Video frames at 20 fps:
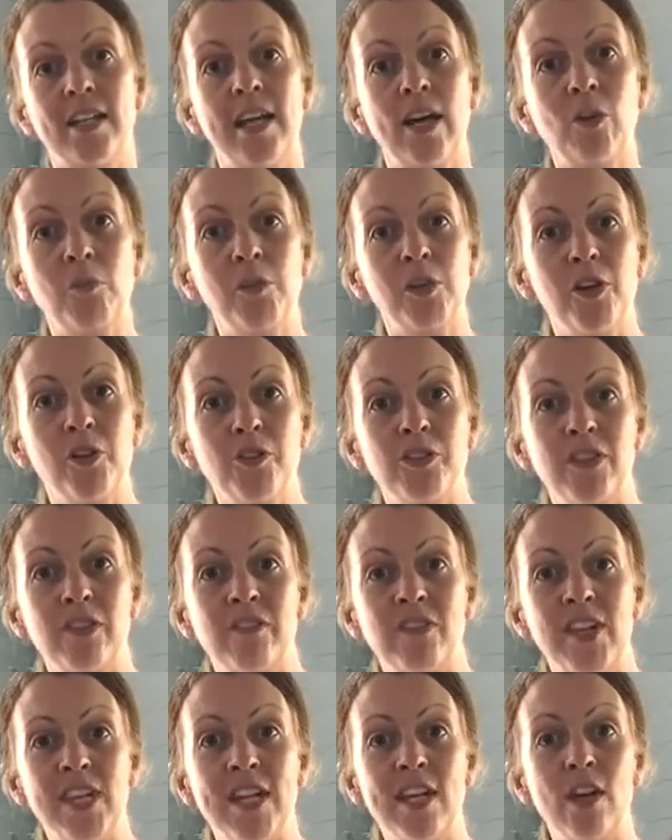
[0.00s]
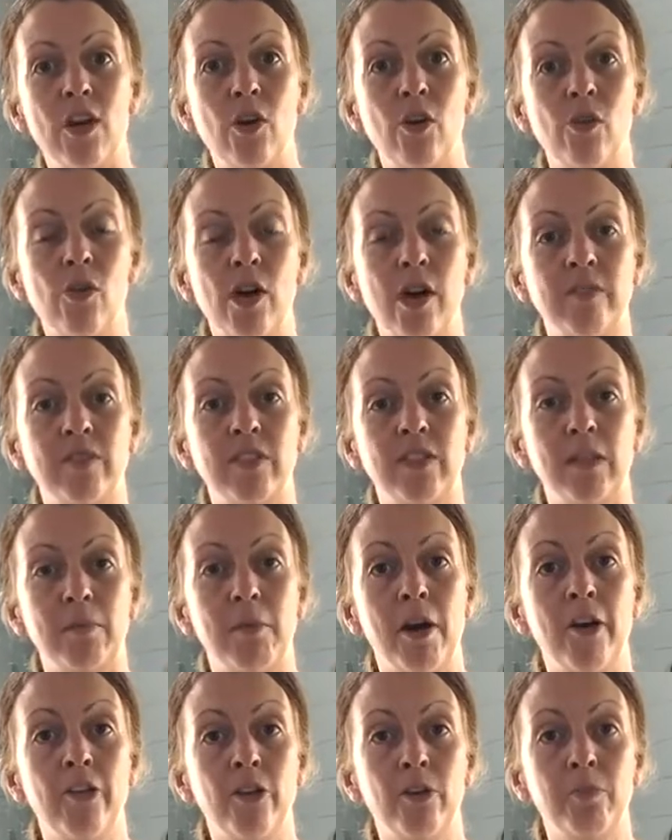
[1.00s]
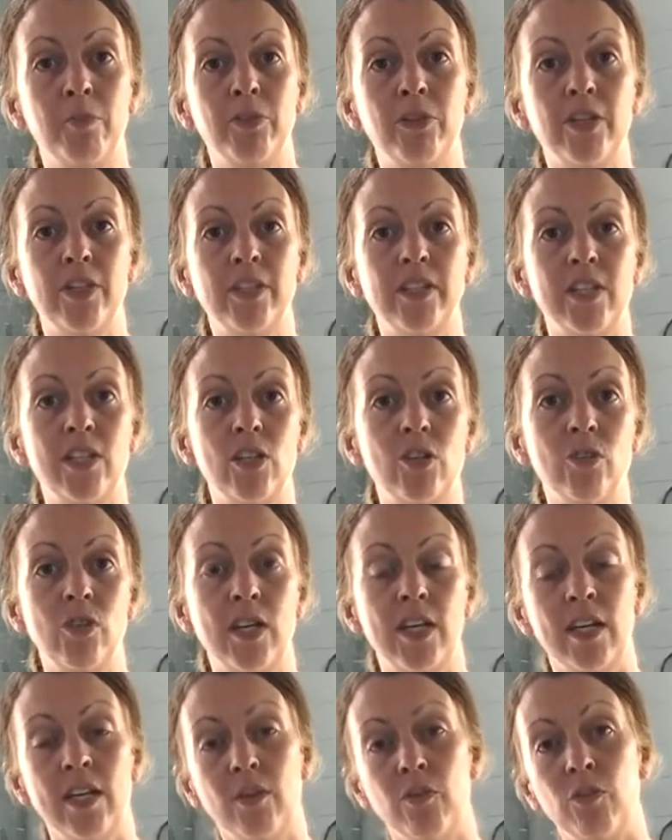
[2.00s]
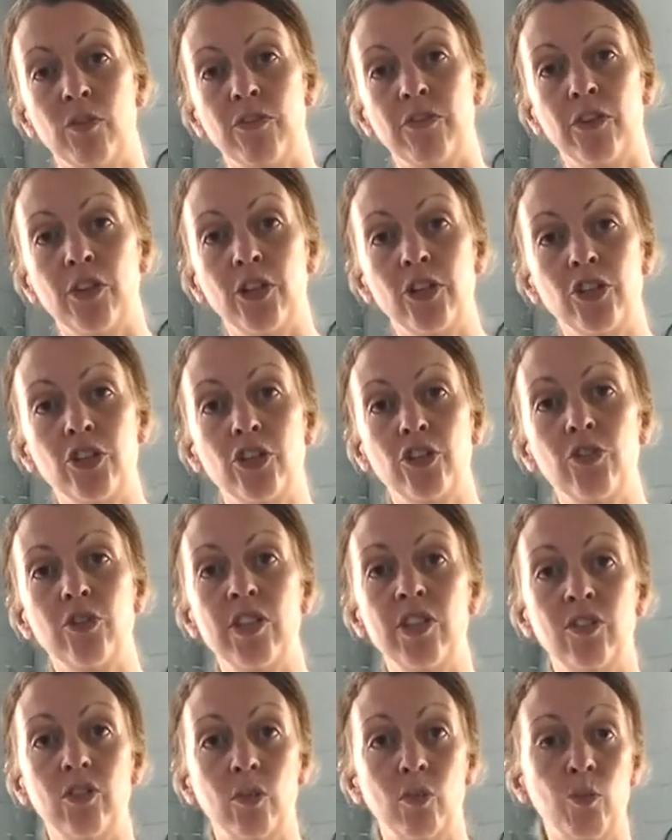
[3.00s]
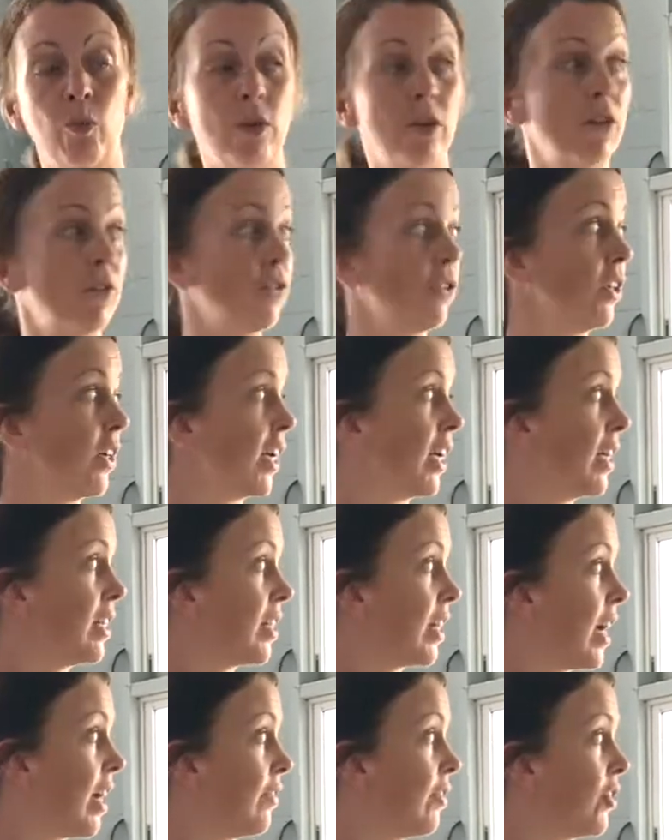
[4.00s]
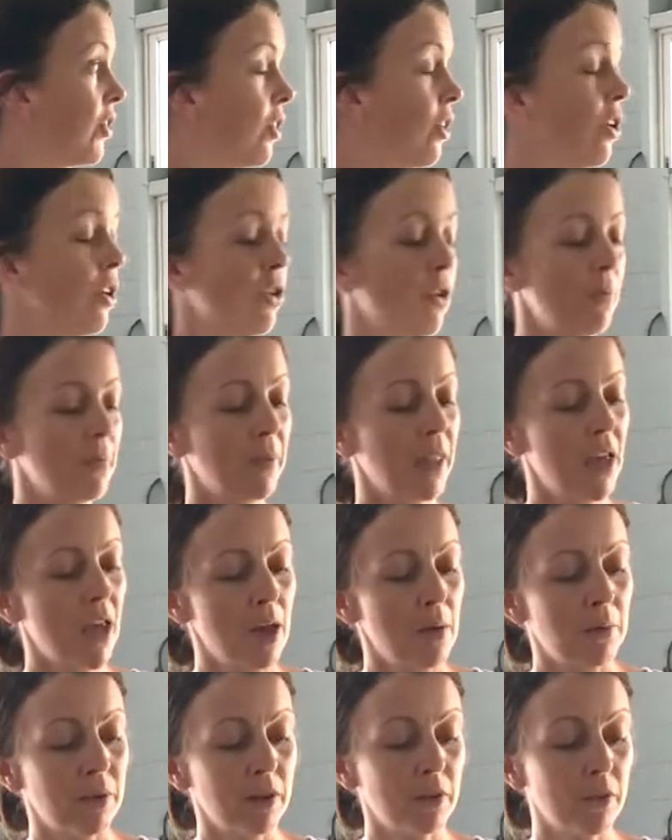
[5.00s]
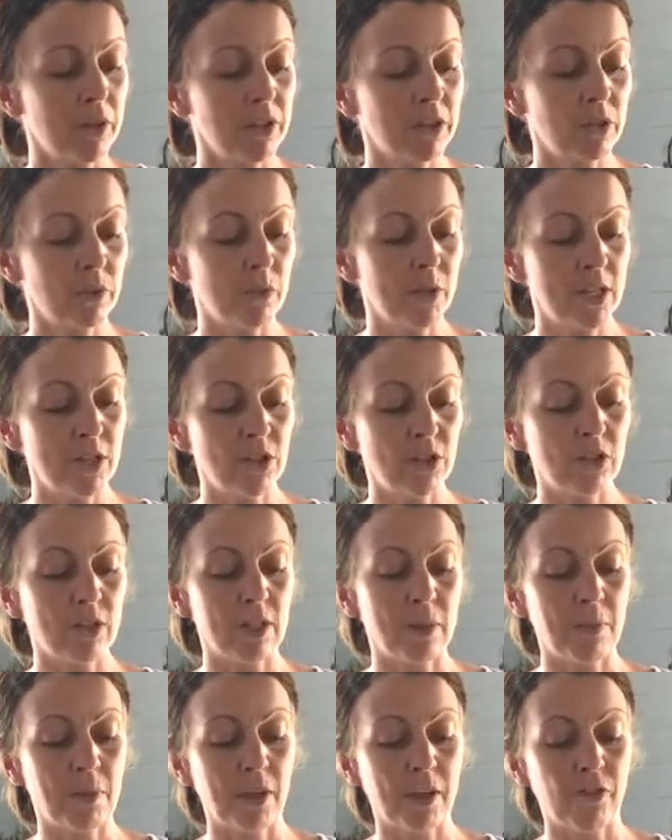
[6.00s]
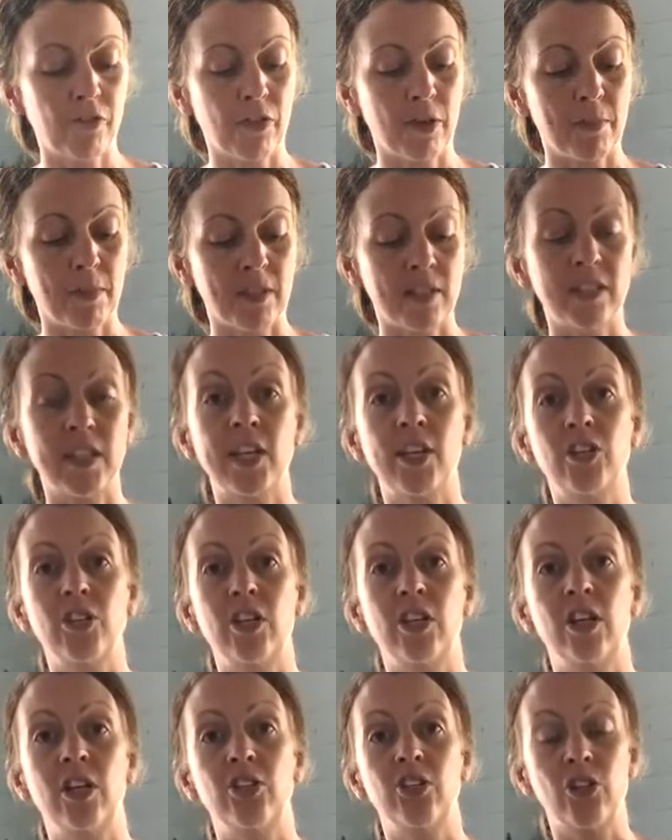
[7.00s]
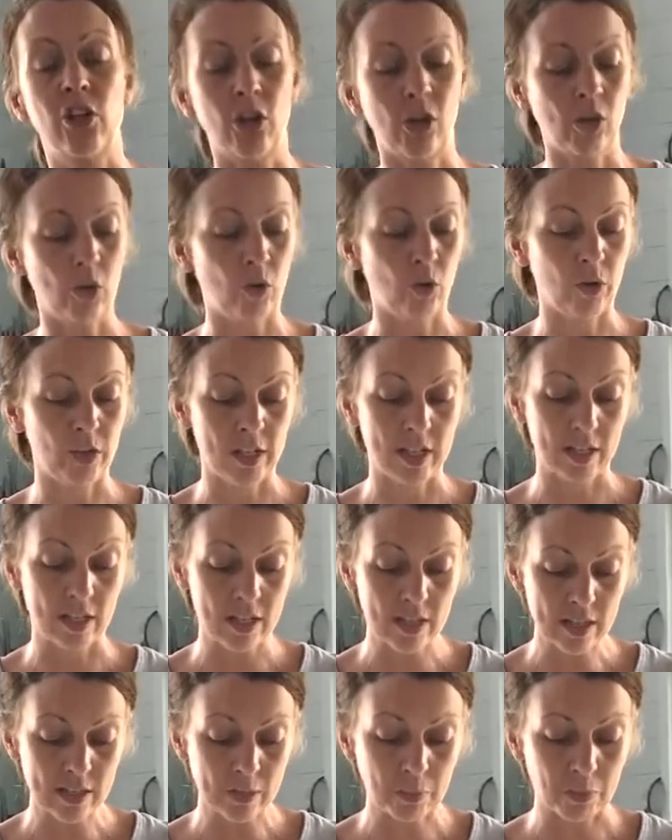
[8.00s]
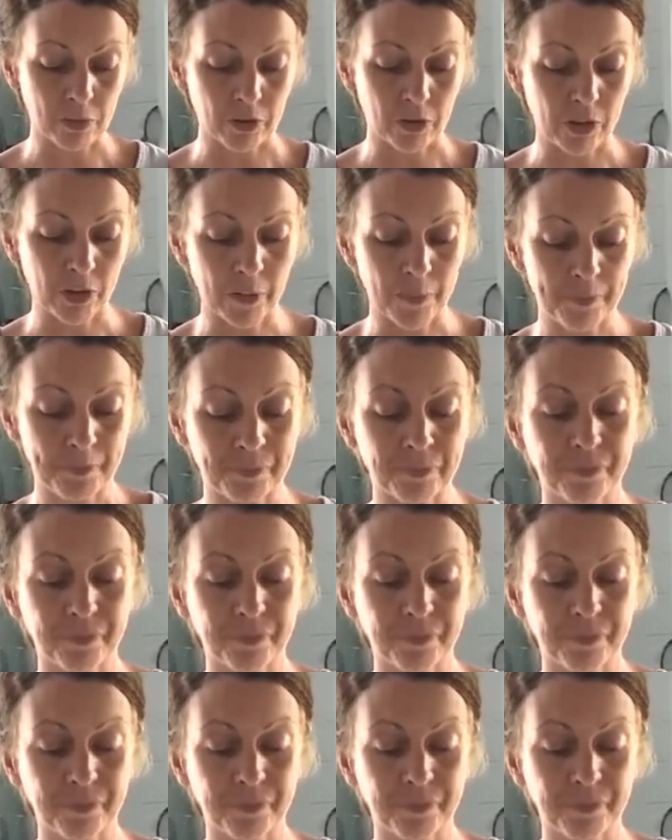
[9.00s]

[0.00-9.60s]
down below in the video of some other books that you can refer to. These are wonderful, again, to have in your home. But I wanted to read you something from the section on charcoal in this book